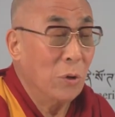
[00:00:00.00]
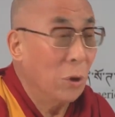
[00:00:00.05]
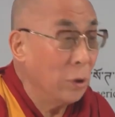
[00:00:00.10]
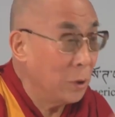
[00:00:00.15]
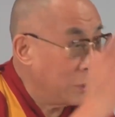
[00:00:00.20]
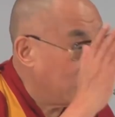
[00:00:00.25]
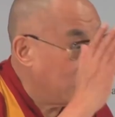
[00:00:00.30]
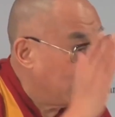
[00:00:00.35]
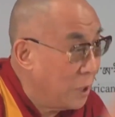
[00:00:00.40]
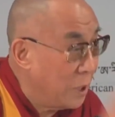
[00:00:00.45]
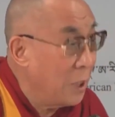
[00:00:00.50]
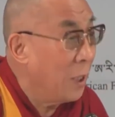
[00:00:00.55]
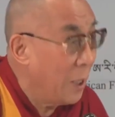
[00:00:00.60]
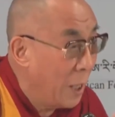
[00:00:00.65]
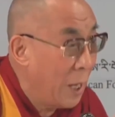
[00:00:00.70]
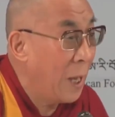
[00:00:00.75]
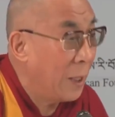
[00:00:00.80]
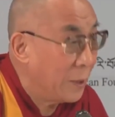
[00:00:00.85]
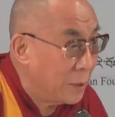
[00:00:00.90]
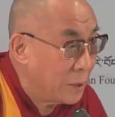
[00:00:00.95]
not real
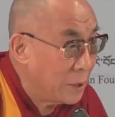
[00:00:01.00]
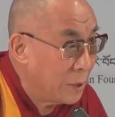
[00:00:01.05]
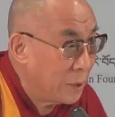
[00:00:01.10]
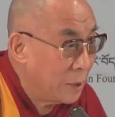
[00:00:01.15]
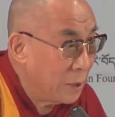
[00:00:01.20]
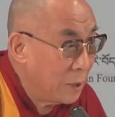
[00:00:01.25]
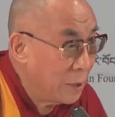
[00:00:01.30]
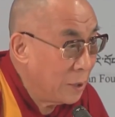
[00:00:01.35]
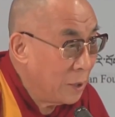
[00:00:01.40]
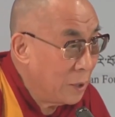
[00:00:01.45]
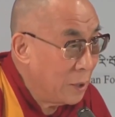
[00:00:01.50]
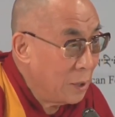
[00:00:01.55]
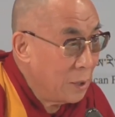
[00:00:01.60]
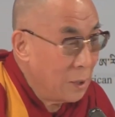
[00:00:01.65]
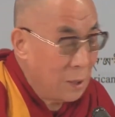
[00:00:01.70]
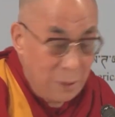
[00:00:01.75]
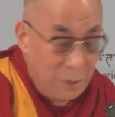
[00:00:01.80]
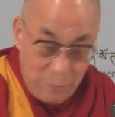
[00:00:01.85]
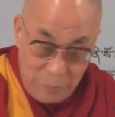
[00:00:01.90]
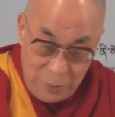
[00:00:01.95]
end,
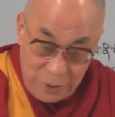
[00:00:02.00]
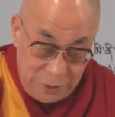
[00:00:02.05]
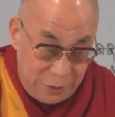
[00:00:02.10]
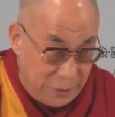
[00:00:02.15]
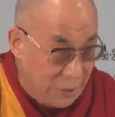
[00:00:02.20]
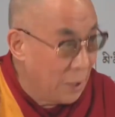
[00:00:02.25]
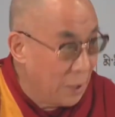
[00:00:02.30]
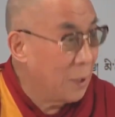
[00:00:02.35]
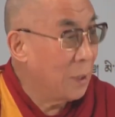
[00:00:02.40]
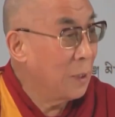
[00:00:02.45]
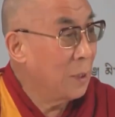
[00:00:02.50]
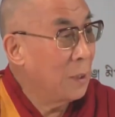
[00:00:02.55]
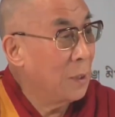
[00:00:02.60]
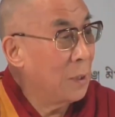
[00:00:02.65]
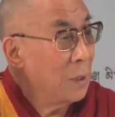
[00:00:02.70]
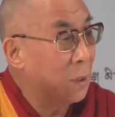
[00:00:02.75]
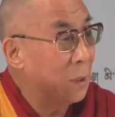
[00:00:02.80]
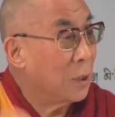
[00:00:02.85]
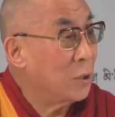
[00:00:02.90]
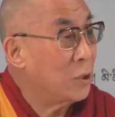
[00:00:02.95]
but still
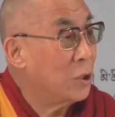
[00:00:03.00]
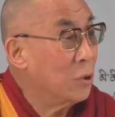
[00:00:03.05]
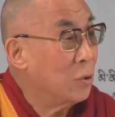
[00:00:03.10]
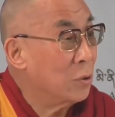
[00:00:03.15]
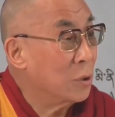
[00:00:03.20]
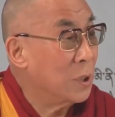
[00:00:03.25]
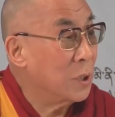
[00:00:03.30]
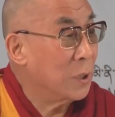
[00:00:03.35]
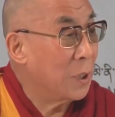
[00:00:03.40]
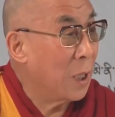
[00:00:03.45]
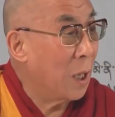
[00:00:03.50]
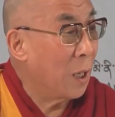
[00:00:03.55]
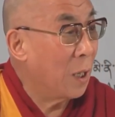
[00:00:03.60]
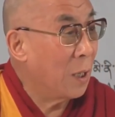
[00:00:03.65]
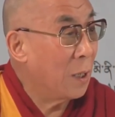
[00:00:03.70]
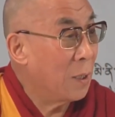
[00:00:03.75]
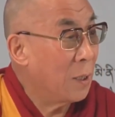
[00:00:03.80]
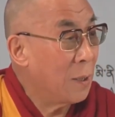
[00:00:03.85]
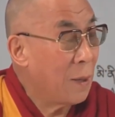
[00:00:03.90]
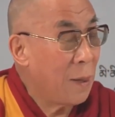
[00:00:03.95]
continuously there.
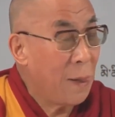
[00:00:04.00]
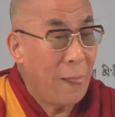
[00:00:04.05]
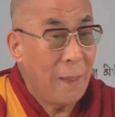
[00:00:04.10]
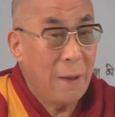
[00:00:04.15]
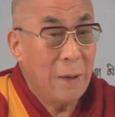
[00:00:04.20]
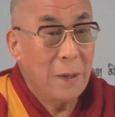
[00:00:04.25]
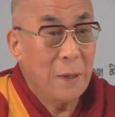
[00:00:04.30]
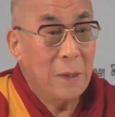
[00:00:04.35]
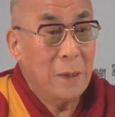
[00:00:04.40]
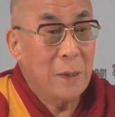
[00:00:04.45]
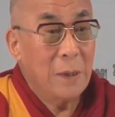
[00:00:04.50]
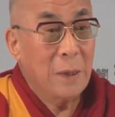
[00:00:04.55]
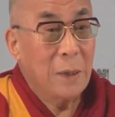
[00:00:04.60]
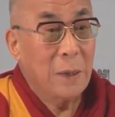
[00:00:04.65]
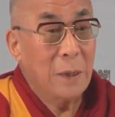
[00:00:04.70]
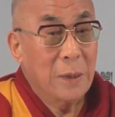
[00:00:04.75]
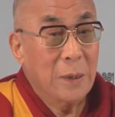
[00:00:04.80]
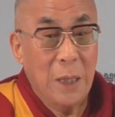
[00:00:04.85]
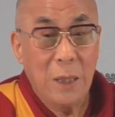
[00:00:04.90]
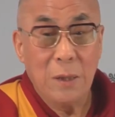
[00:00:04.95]

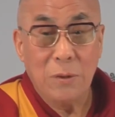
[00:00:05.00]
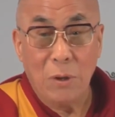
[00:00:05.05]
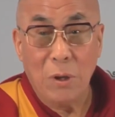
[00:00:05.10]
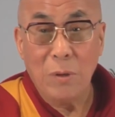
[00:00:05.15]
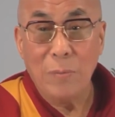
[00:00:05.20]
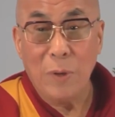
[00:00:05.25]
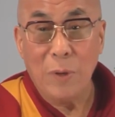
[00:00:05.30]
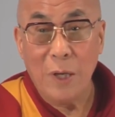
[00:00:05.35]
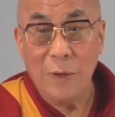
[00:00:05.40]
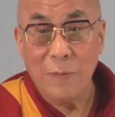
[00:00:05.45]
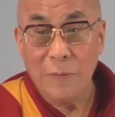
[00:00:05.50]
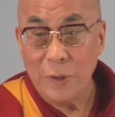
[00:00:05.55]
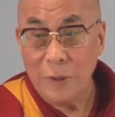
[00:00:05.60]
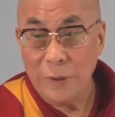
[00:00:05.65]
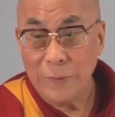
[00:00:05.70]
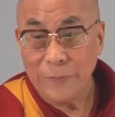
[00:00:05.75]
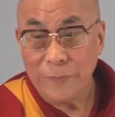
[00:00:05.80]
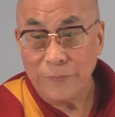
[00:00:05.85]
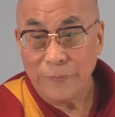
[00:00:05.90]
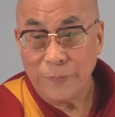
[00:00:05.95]
Then non-believer,
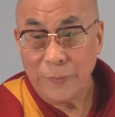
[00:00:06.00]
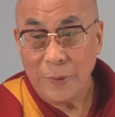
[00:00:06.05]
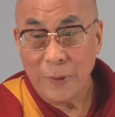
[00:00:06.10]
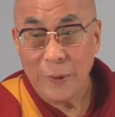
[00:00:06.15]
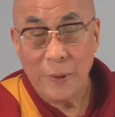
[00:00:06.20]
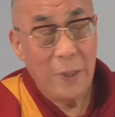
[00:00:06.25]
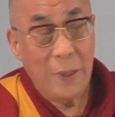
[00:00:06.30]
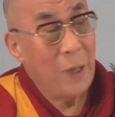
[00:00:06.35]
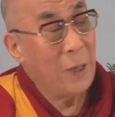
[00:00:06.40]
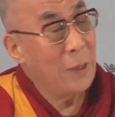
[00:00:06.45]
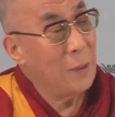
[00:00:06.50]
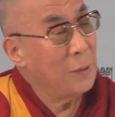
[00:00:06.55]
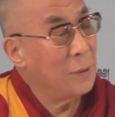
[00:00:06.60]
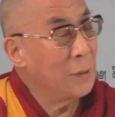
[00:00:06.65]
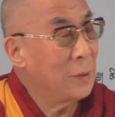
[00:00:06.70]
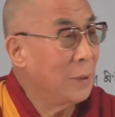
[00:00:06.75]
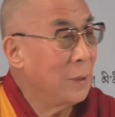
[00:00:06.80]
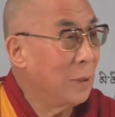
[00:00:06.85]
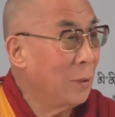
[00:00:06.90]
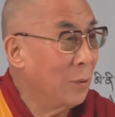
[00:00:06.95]
then
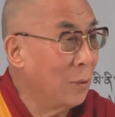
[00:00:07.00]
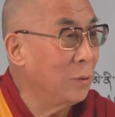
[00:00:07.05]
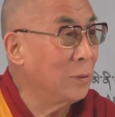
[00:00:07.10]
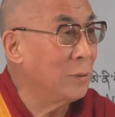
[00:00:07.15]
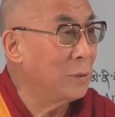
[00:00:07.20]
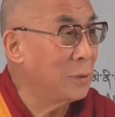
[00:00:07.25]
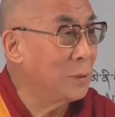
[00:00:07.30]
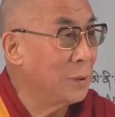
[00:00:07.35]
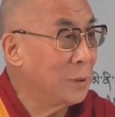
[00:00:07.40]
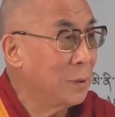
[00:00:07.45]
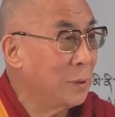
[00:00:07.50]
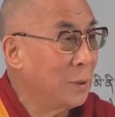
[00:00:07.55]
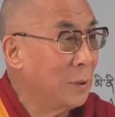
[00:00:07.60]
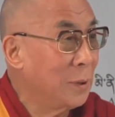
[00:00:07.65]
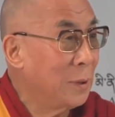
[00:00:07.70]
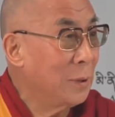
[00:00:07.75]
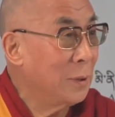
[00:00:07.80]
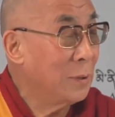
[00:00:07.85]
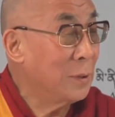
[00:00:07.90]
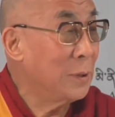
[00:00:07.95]
looks,
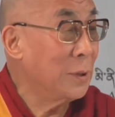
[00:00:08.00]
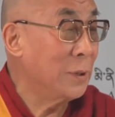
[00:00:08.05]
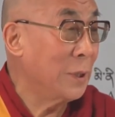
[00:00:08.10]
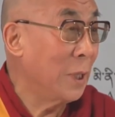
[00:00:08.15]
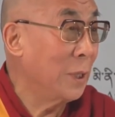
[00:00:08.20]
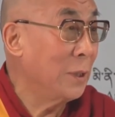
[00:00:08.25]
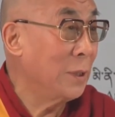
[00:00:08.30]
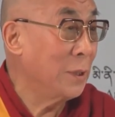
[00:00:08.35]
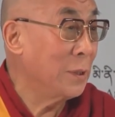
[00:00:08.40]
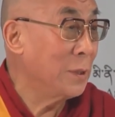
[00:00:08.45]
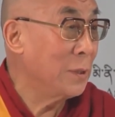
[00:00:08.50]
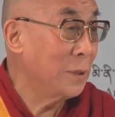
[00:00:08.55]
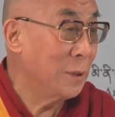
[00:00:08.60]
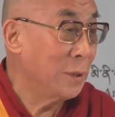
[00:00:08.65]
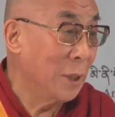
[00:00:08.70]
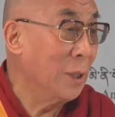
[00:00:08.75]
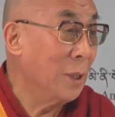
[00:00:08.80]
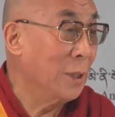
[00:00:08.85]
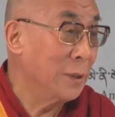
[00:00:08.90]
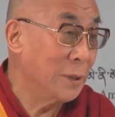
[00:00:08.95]
death is
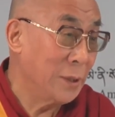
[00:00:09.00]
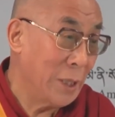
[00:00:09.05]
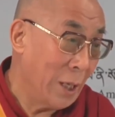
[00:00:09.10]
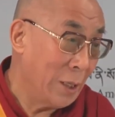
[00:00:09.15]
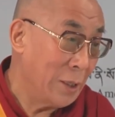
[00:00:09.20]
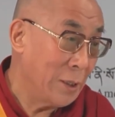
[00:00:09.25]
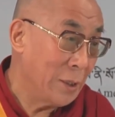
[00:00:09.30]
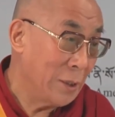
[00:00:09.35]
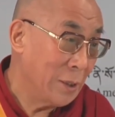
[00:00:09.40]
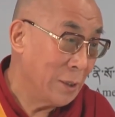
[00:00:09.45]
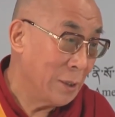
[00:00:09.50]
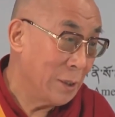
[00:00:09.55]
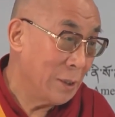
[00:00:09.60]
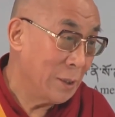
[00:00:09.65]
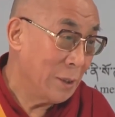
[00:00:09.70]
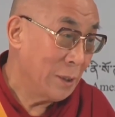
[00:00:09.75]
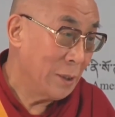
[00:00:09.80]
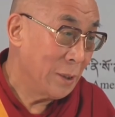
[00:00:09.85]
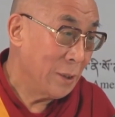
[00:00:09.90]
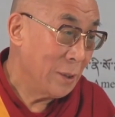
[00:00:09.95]
really sad.
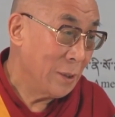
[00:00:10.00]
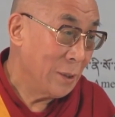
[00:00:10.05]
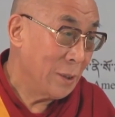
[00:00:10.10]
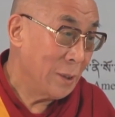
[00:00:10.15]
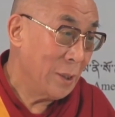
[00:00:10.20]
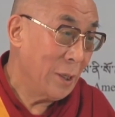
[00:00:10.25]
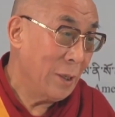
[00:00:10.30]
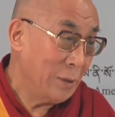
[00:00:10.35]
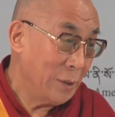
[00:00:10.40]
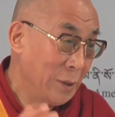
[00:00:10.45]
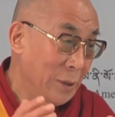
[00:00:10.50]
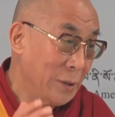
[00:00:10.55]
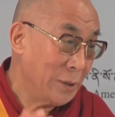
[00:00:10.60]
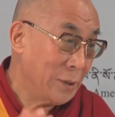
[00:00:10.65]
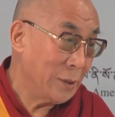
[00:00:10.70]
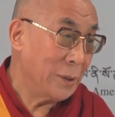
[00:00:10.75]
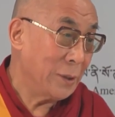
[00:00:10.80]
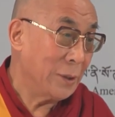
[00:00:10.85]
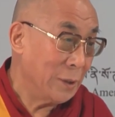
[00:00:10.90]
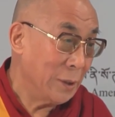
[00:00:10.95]
Now this
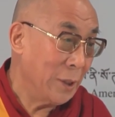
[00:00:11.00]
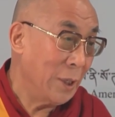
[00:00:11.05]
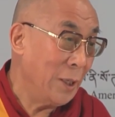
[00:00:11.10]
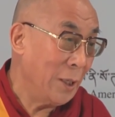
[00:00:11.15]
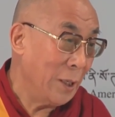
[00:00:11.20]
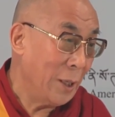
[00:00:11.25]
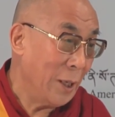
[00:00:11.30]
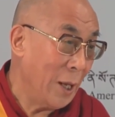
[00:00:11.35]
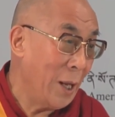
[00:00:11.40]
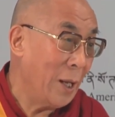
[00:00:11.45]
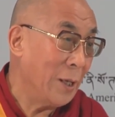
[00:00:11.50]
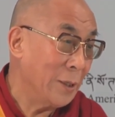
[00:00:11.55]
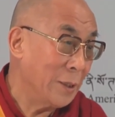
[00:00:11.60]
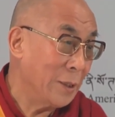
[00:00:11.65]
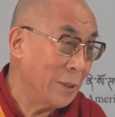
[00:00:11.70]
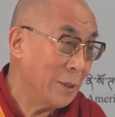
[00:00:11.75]
really end.